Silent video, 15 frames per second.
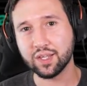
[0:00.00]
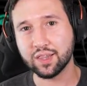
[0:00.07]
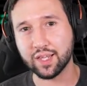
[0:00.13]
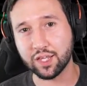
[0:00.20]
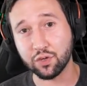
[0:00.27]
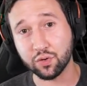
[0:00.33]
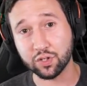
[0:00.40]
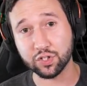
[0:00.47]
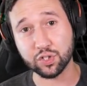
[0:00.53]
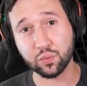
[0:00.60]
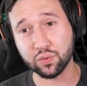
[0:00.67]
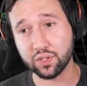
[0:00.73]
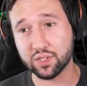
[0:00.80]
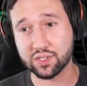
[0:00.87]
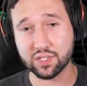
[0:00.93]
that you can do
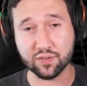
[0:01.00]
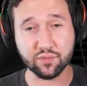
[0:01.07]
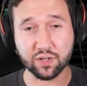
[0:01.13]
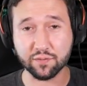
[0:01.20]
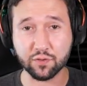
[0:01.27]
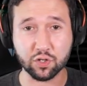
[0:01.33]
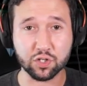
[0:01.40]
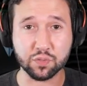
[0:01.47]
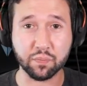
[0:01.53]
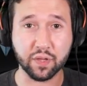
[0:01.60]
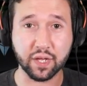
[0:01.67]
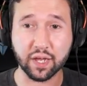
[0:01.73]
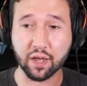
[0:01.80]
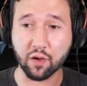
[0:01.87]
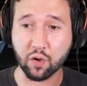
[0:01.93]
with this, even if you're just
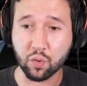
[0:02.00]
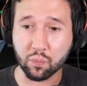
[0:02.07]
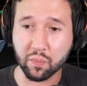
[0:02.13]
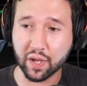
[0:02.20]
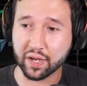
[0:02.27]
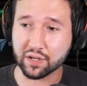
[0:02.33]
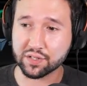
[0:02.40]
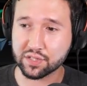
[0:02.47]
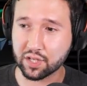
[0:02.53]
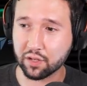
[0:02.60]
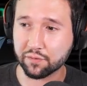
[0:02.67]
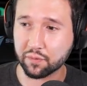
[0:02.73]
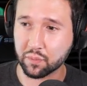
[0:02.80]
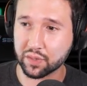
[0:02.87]
playing at home by yourself.